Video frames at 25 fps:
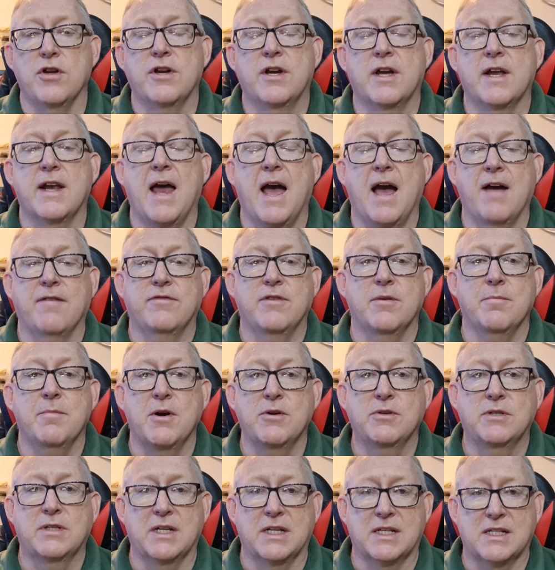You can have the
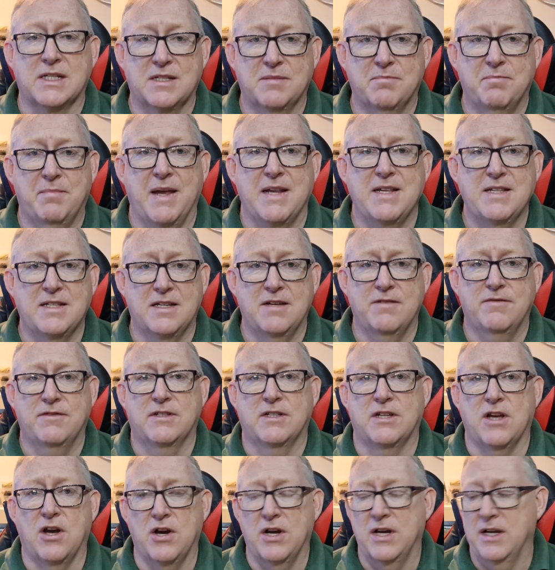most expensive
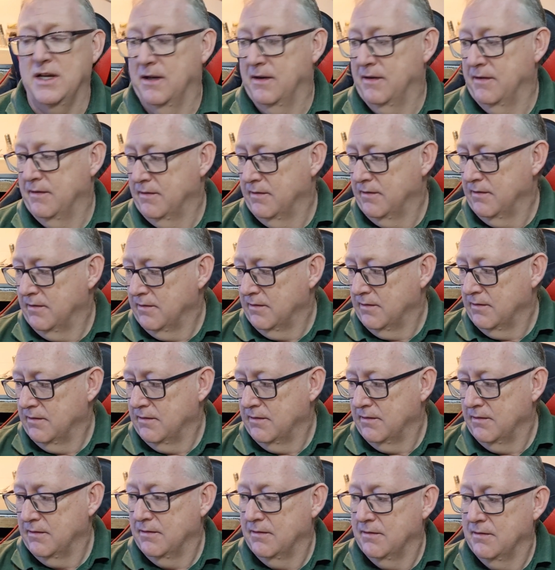sight,
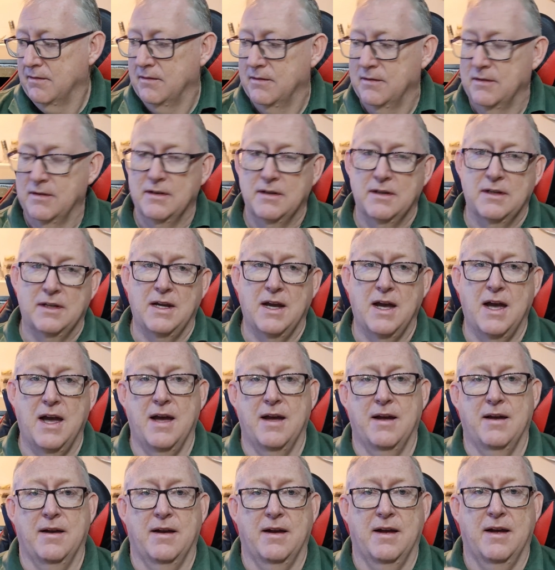yeah,
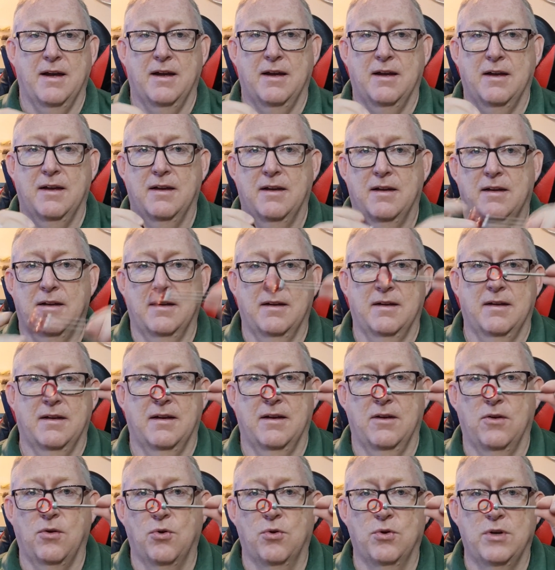
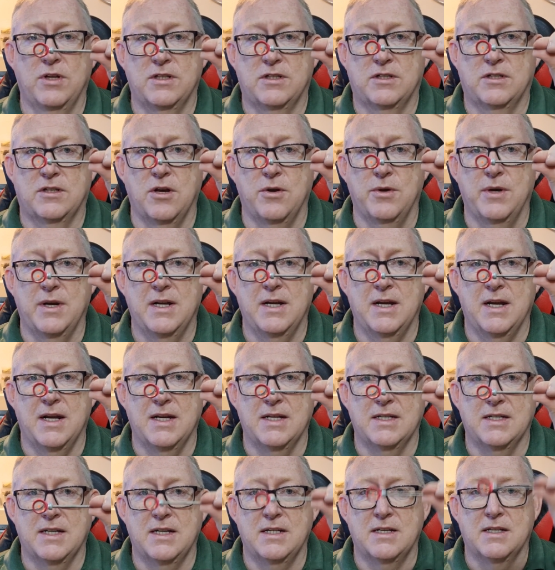all it's doing
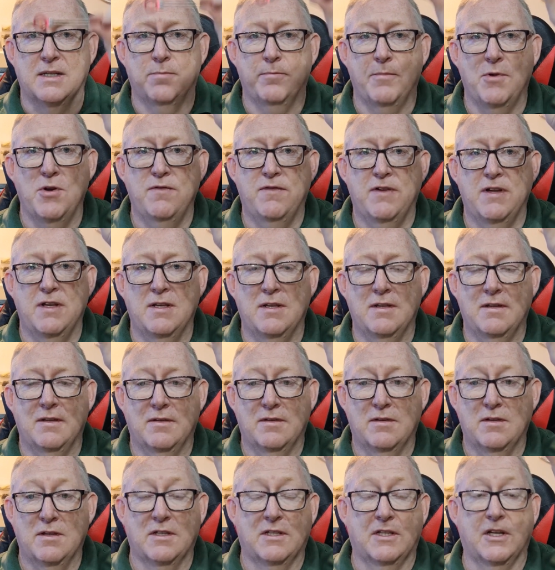is either moving
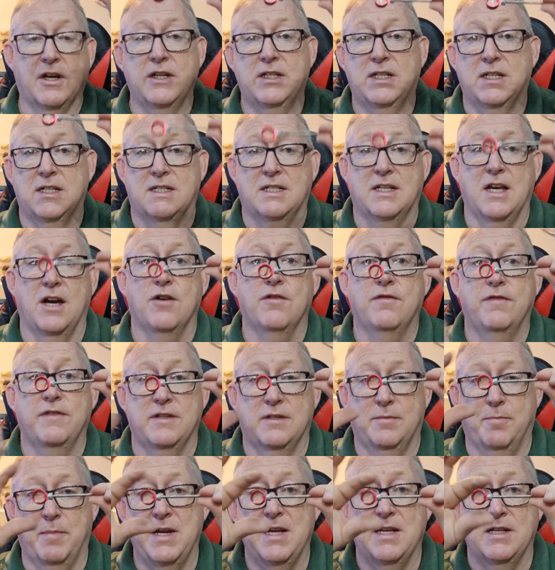the sight itself,
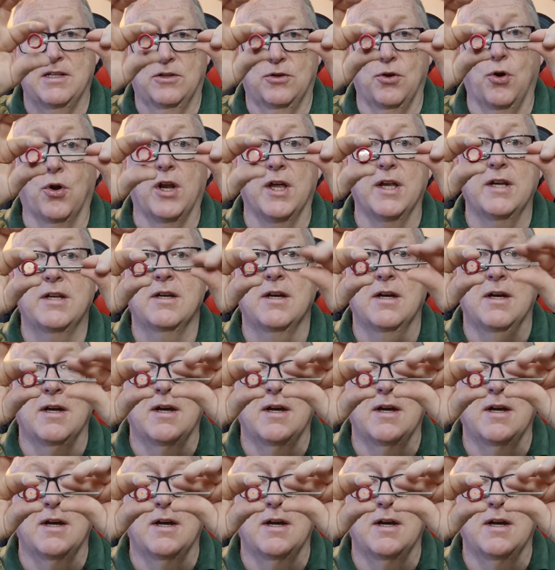is being solid